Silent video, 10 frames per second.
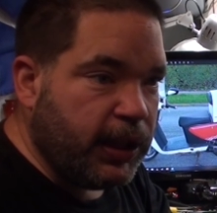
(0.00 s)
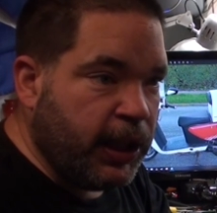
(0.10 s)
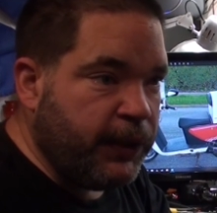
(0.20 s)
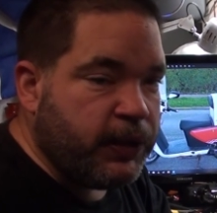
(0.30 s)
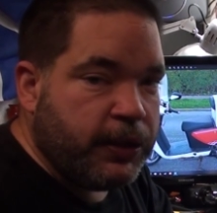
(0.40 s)

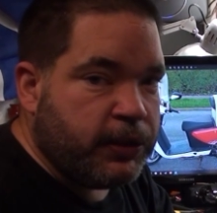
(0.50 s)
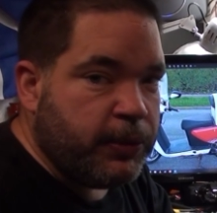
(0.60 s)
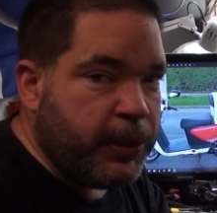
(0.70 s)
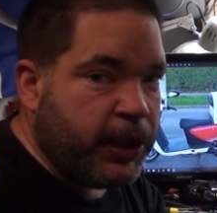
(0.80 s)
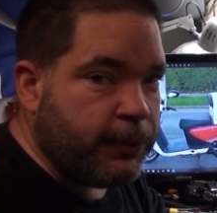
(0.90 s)
Even though
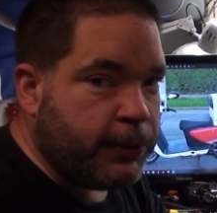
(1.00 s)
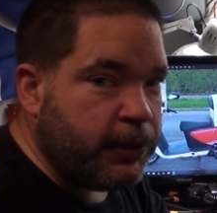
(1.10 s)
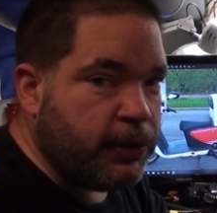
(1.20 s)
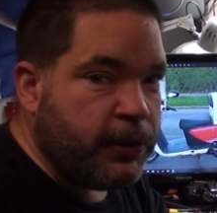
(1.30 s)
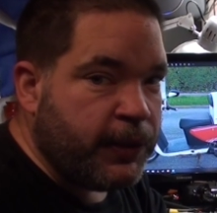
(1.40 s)
to me and
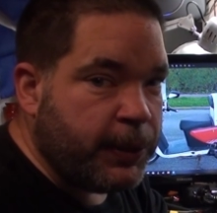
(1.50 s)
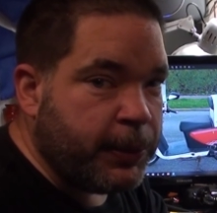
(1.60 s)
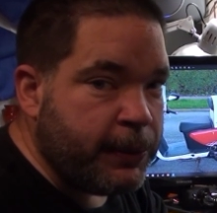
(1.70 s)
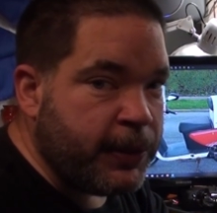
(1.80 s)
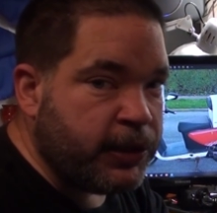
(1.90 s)
probably a lot of other
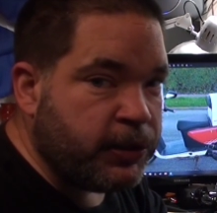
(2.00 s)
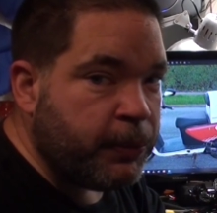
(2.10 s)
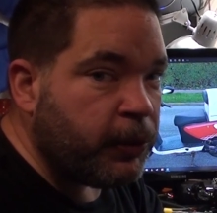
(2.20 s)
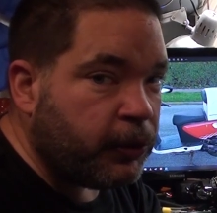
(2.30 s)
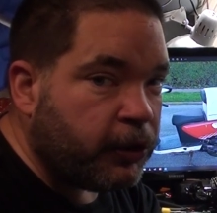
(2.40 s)
people they're
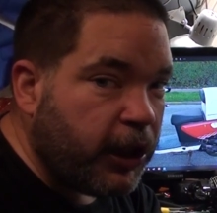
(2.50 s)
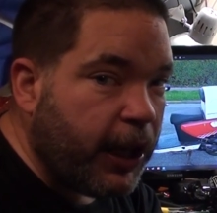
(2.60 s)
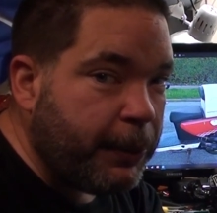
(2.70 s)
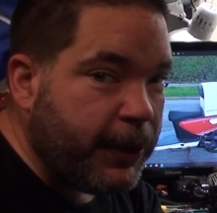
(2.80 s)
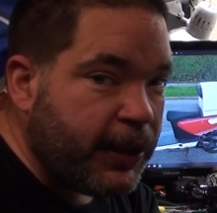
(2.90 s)
just modern
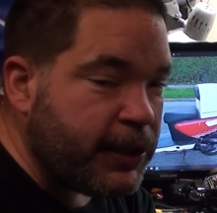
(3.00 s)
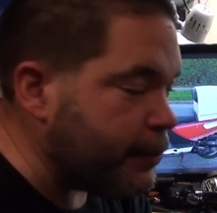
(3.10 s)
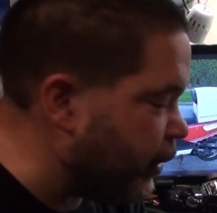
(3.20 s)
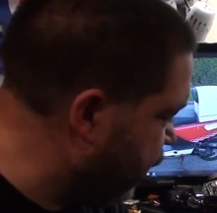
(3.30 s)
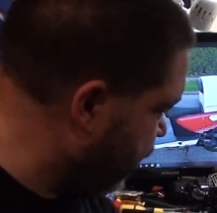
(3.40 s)
crap at
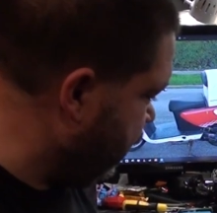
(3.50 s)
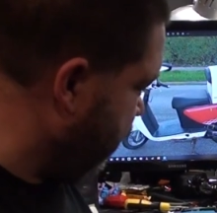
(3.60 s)
the minute,